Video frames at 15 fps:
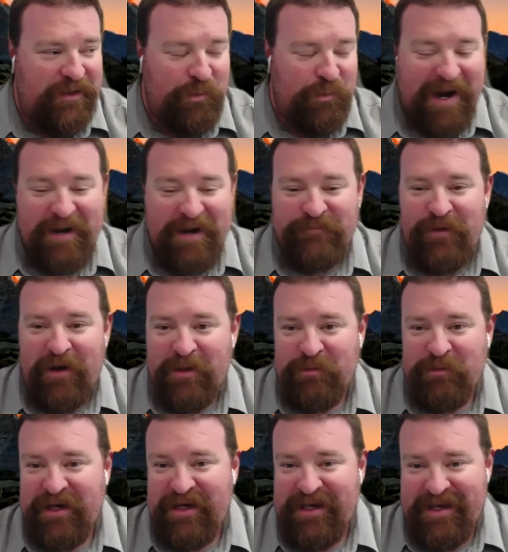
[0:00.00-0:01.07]

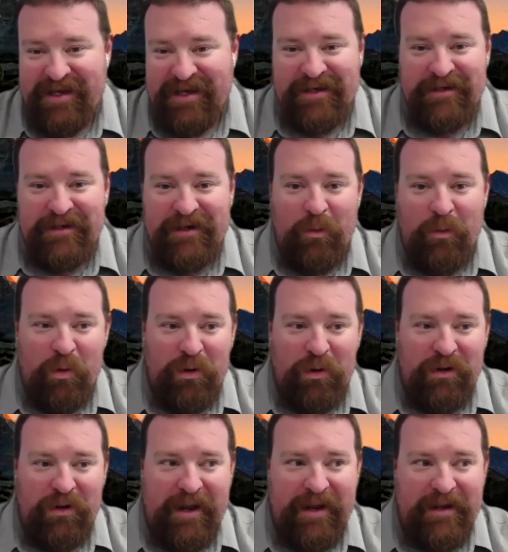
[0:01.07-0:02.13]
grandfathering in
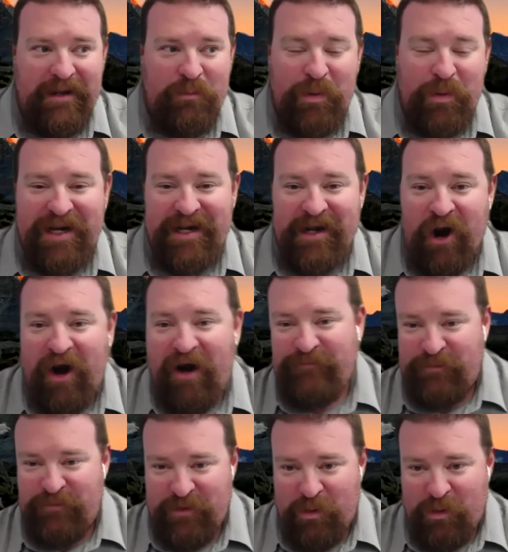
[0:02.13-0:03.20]
or a weaning off
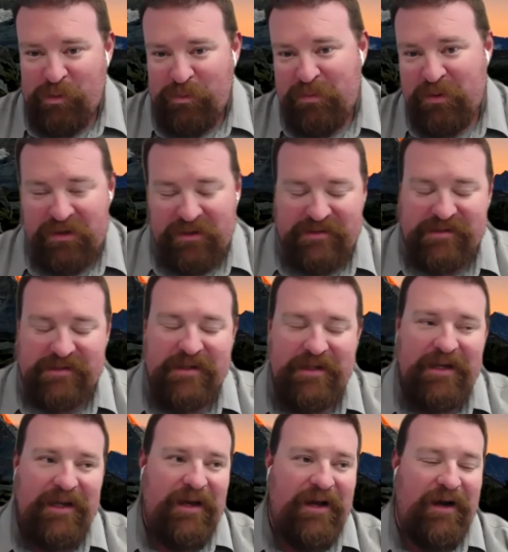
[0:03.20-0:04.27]
of the old books.
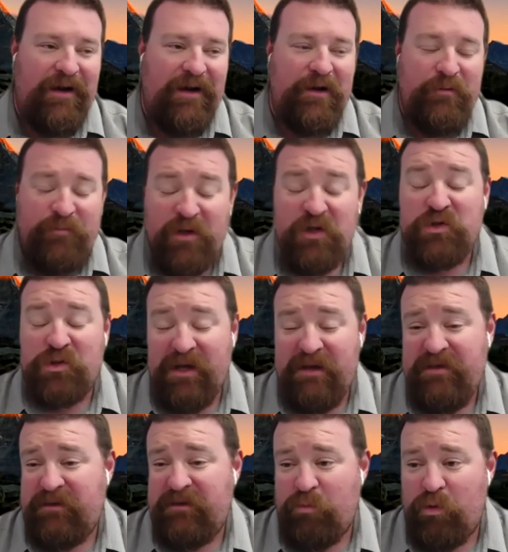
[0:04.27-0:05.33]
Eventually, I
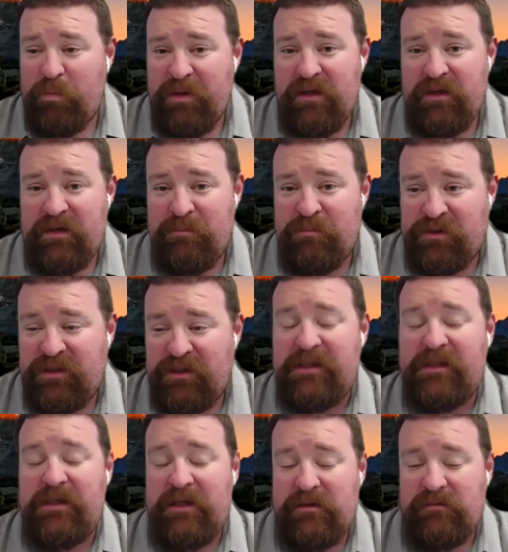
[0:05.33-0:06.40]
think we'll be
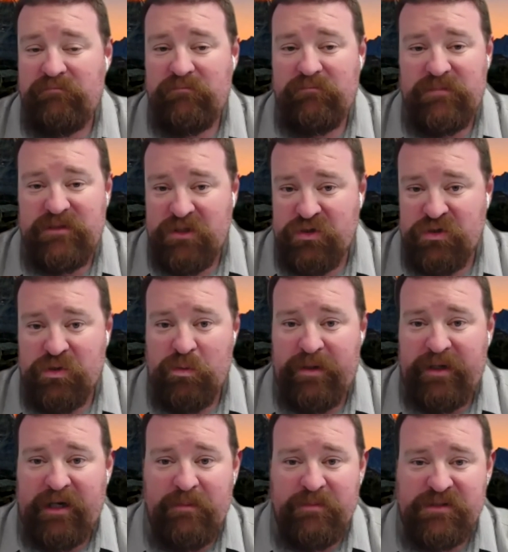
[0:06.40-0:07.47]
completely digital when
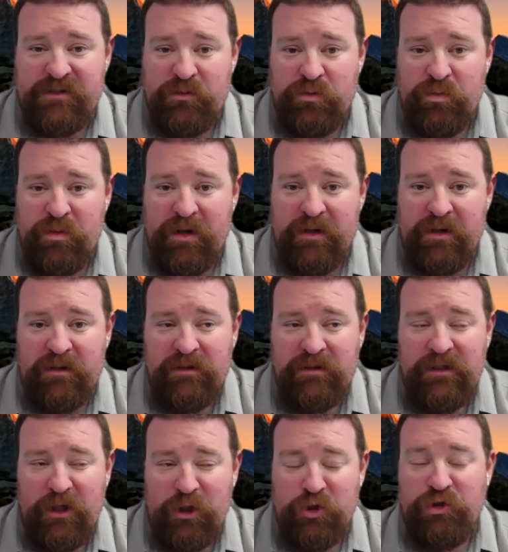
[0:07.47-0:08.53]
it comes to
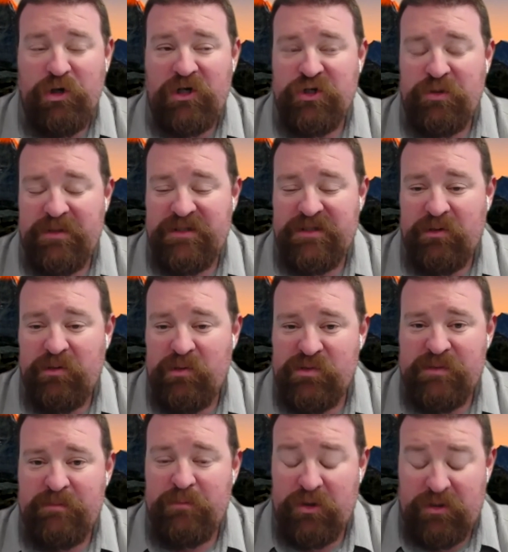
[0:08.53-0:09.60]
instructional
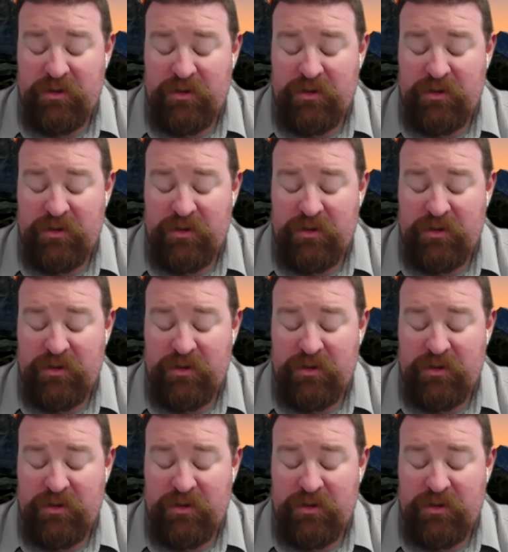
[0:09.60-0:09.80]
materials and books.